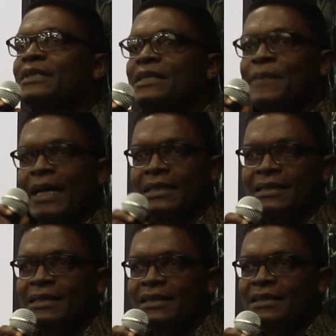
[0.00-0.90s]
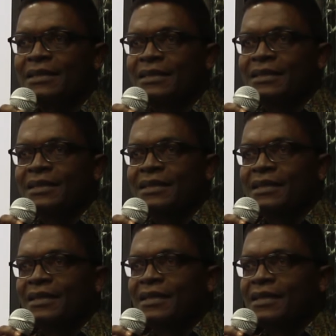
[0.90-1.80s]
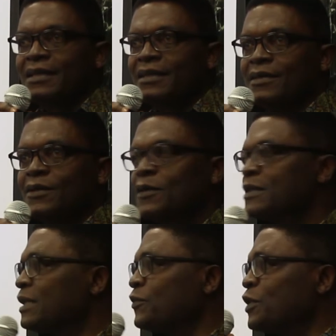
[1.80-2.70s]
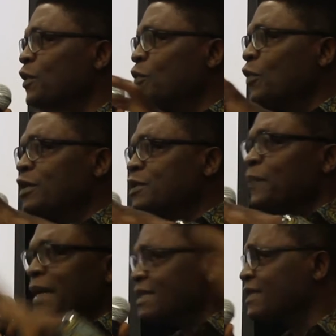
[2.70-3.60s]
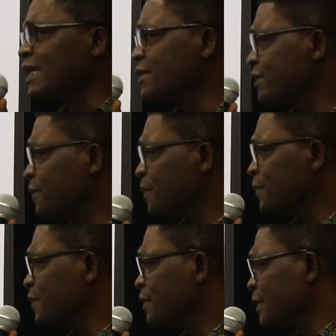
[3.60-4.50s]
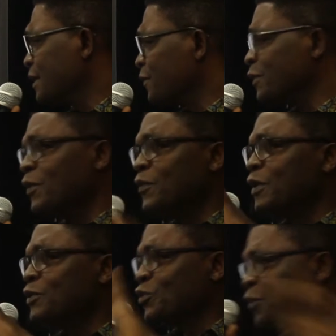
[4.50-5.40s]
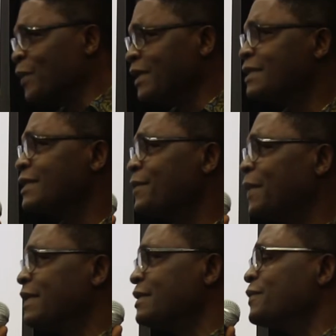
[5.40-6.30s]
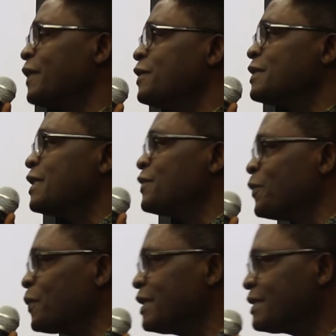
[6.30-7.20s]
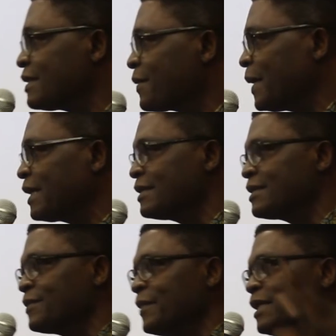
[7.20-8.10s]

multi-party. You all say we don't want partisanship. We don't want dualistic parties. When you say dualistic parties, it